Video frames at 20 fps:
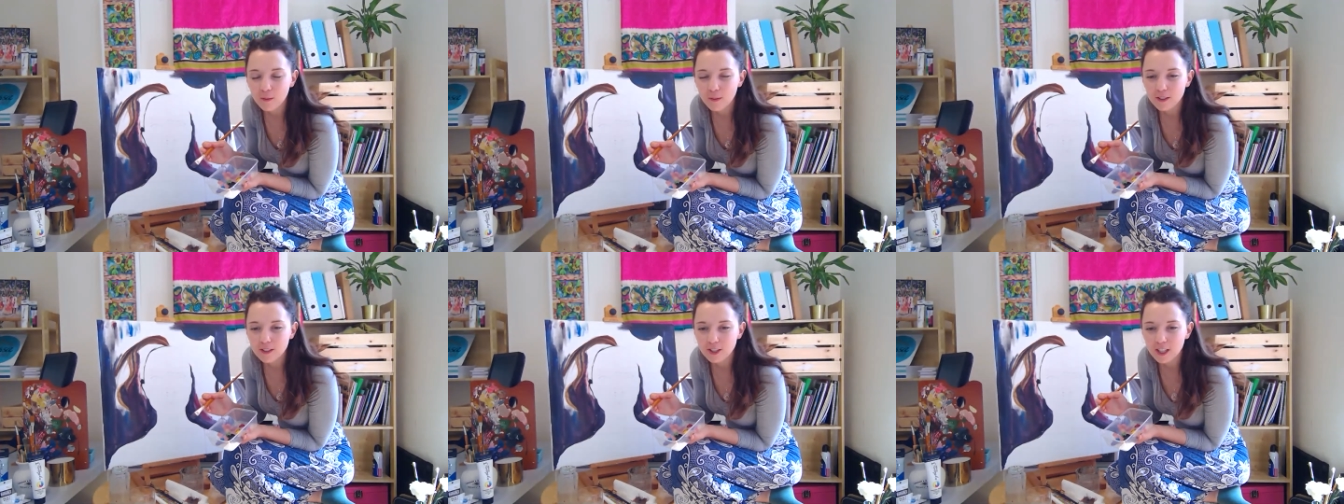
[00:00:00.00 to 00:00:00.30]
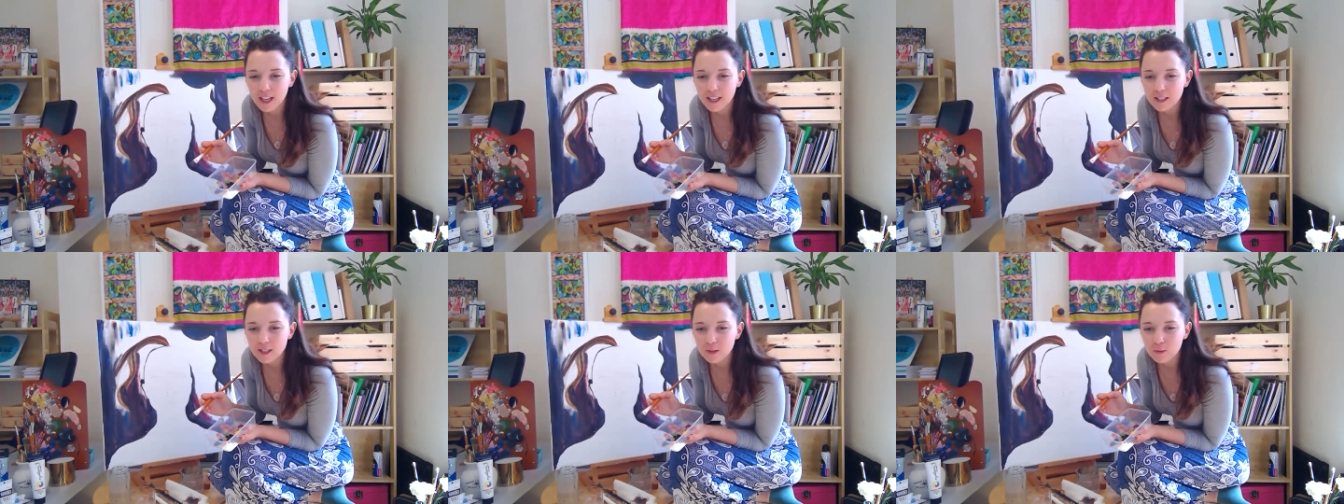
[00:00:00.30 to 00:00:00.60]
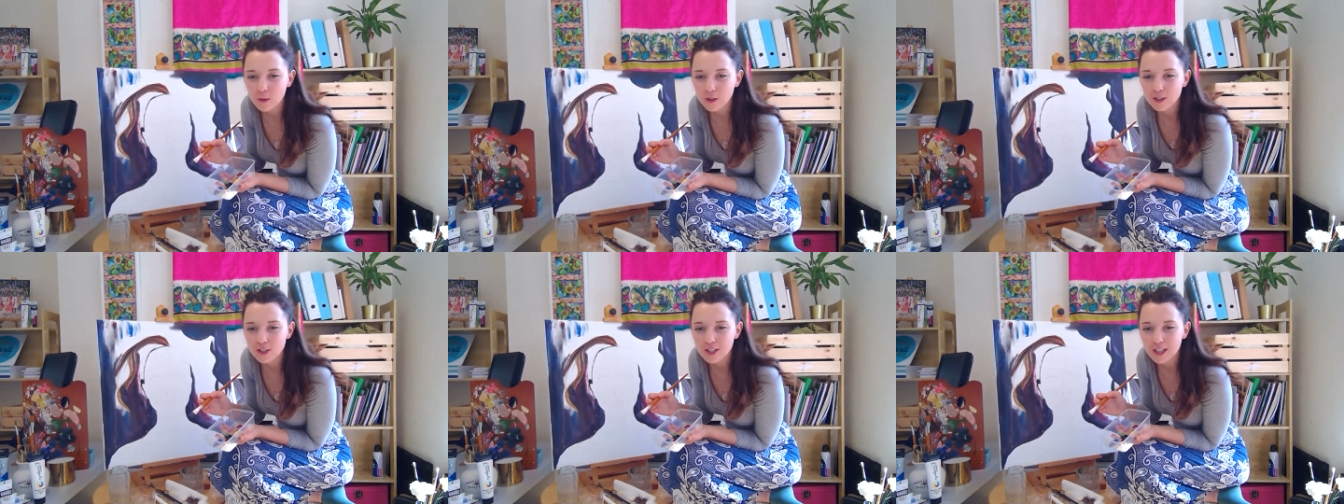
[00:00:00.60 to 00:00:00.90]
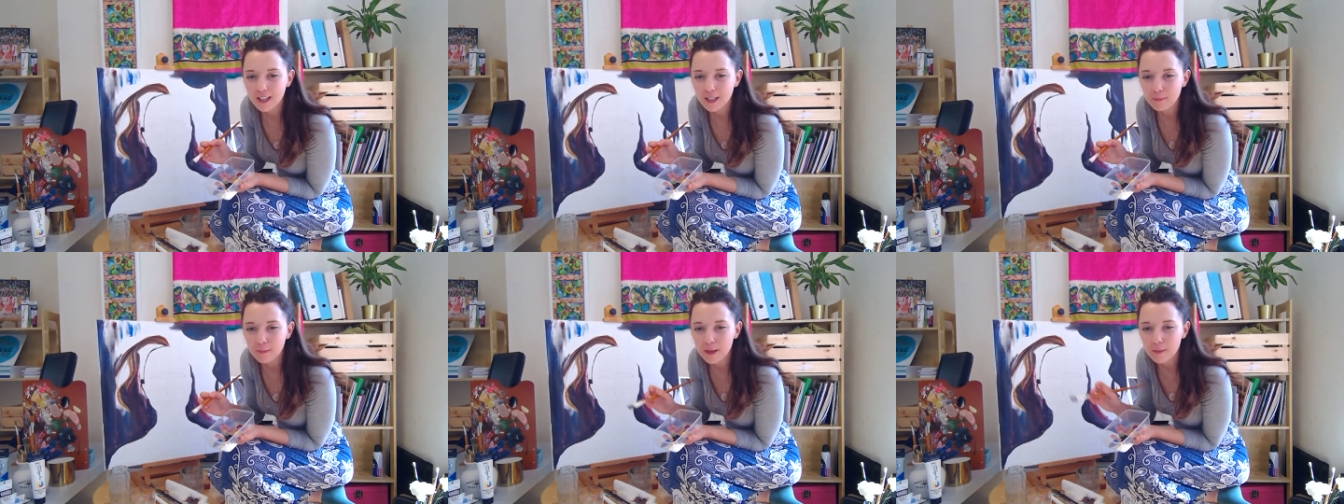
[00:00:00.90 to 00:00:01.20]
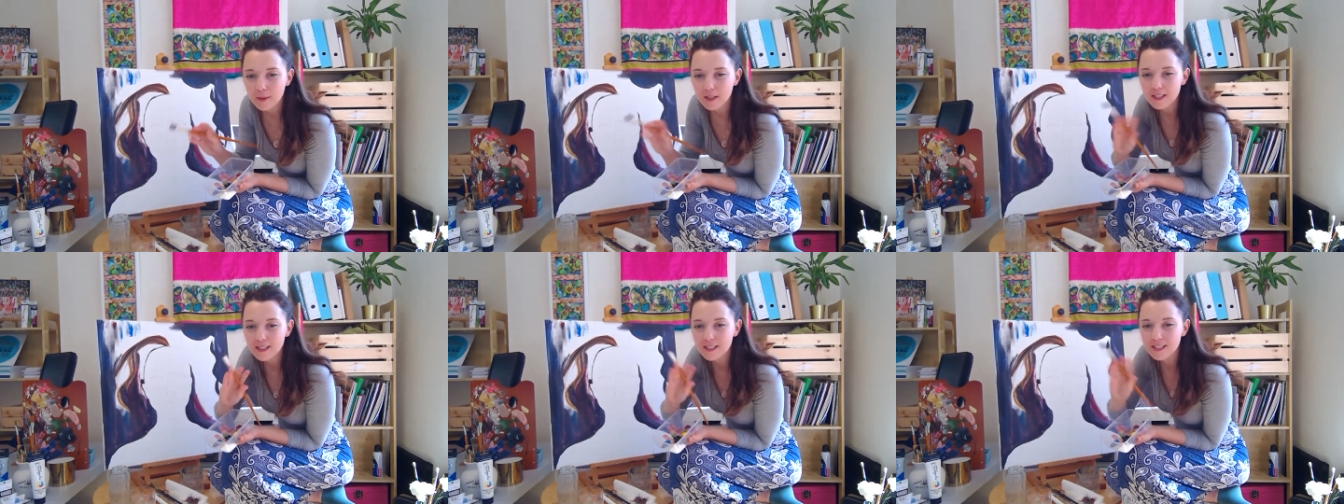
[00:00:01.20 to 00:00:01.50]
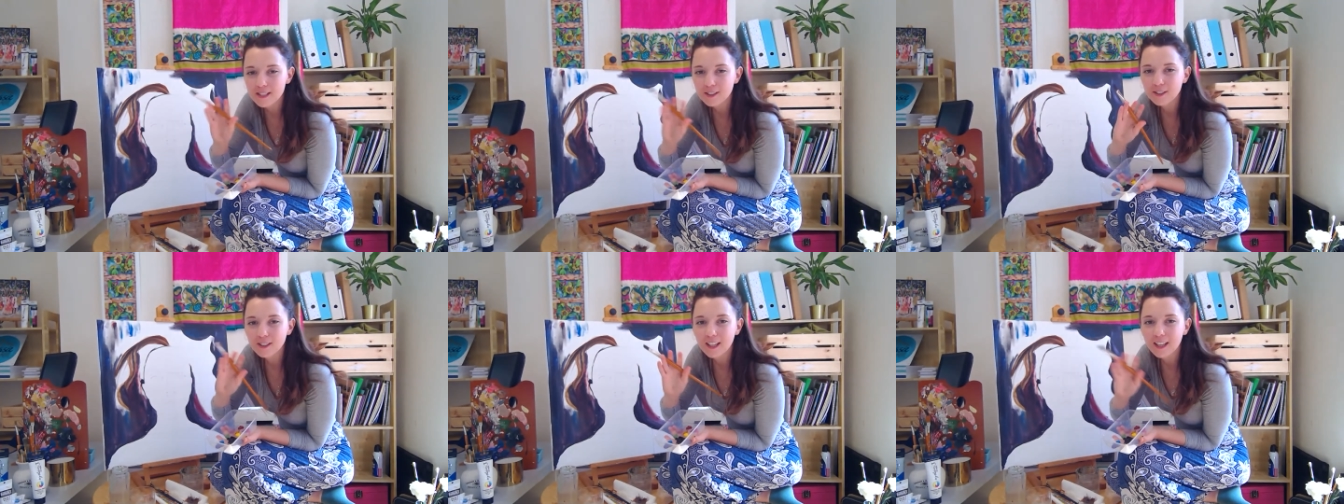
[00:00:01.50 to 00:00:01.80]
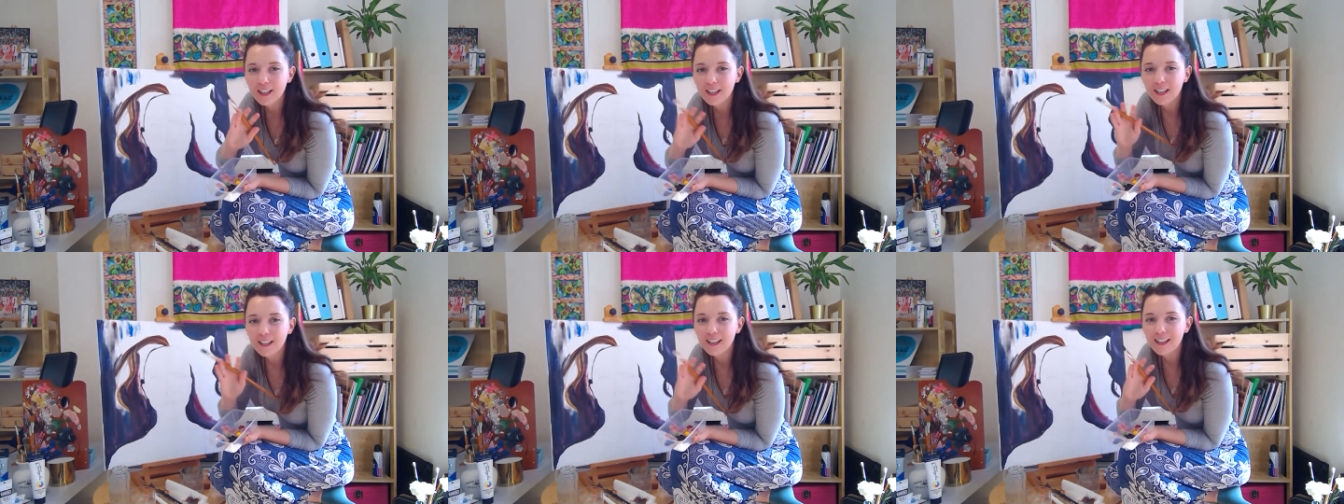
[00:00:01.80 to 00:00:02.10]
Oh, Jack's watching. Maybe he's still
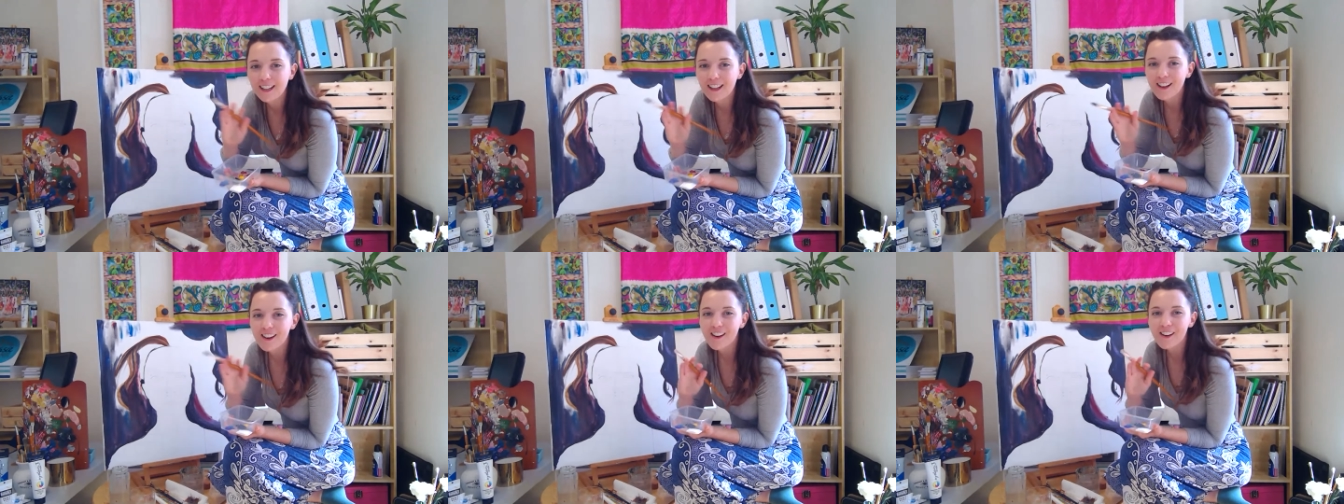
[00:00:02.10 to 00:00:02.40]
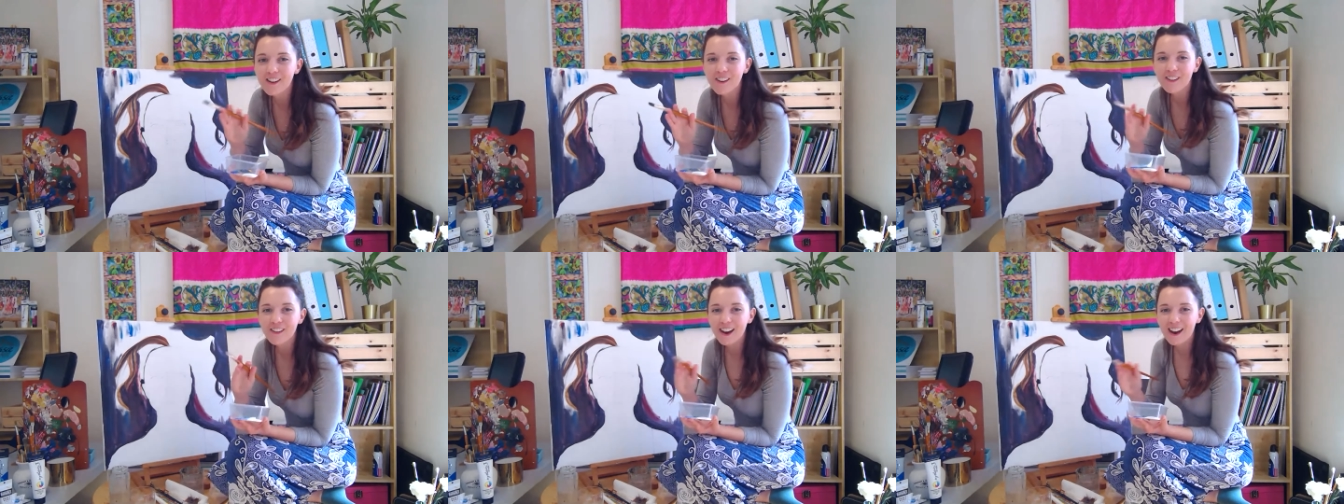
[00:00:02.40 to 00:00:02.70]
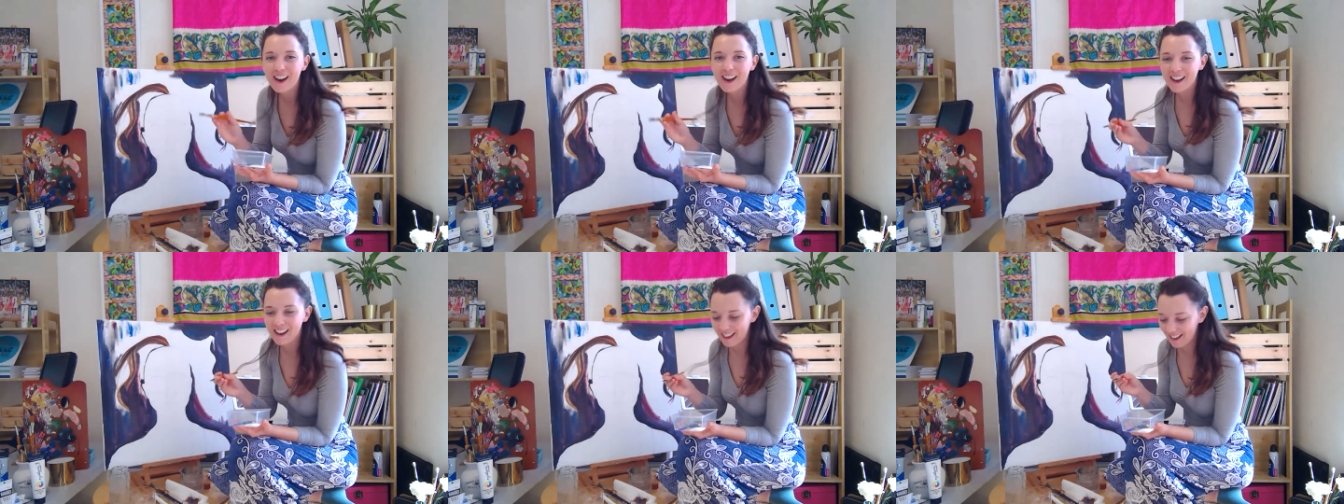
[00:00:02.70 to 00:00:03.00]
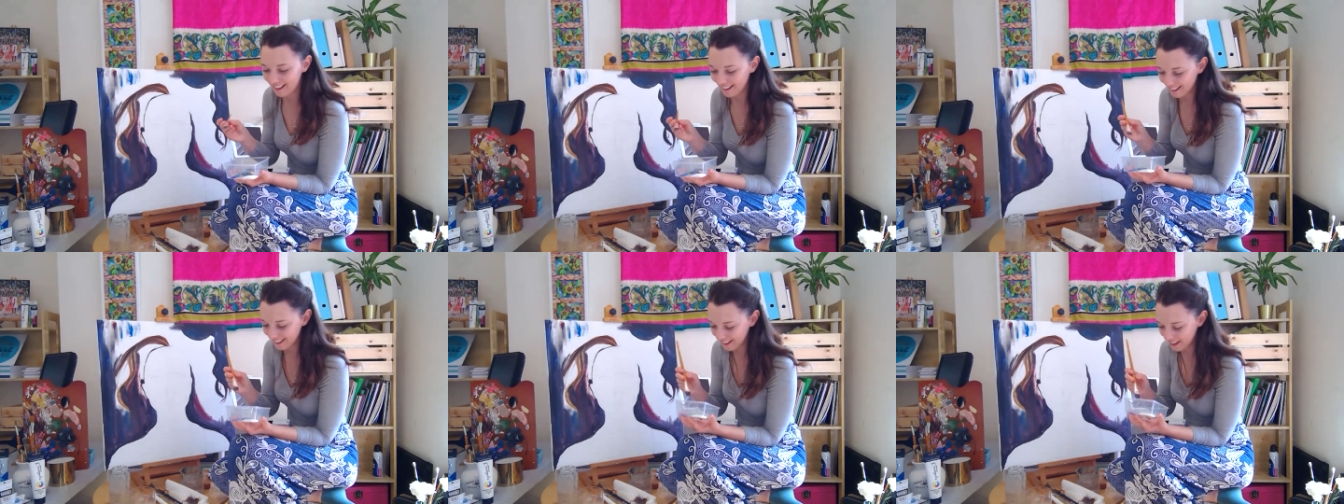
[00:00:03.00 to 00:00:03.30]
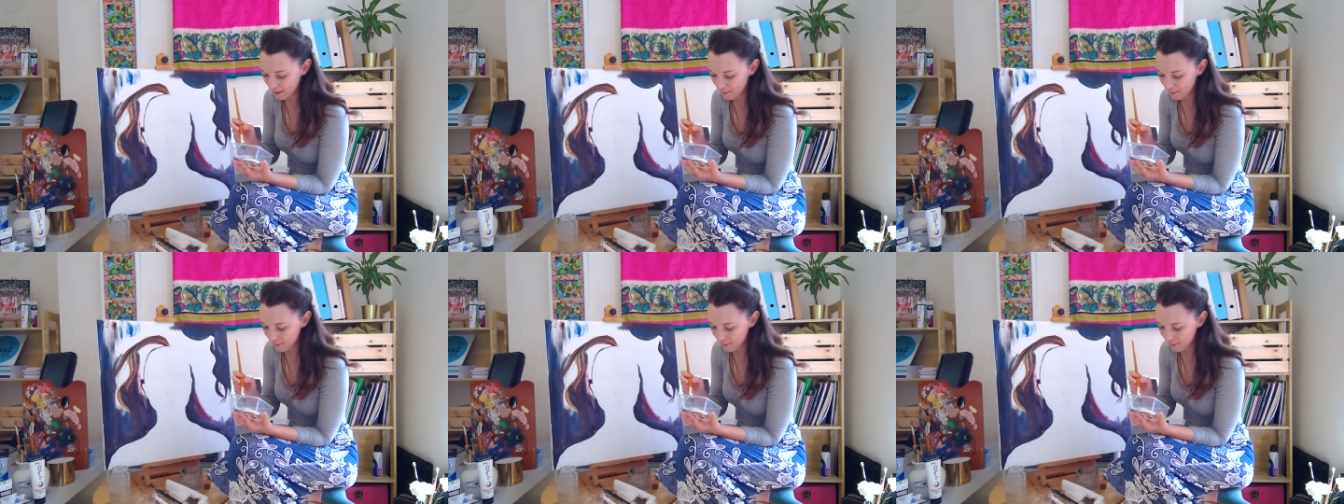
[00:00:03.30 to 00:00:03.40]
there. Hello, hi.